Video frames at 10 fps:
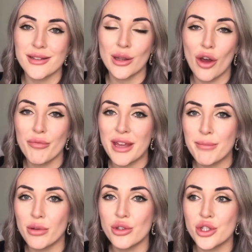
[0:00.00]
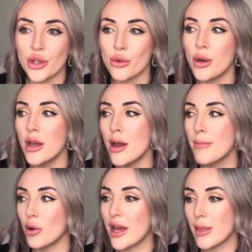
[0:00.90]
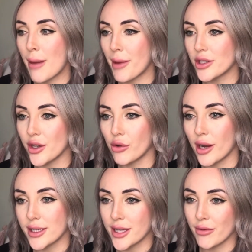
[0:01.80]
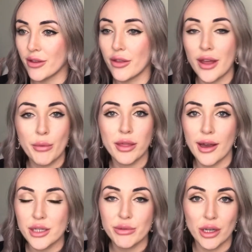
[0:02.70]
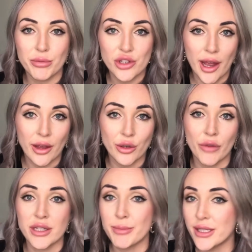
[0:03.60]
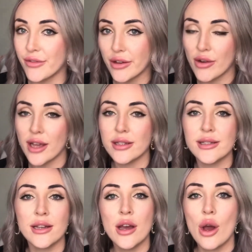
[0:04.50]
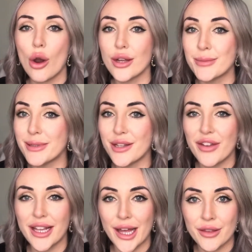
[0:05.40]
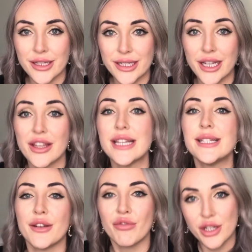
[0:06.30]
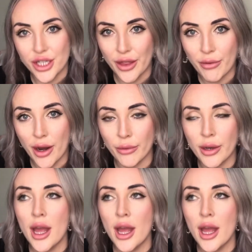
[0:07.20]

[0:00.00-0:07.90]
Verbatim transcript: A lot of people do put in their matching criteria that they would like to adopt a child of a specific race or a specific ethnicity that is different to their own,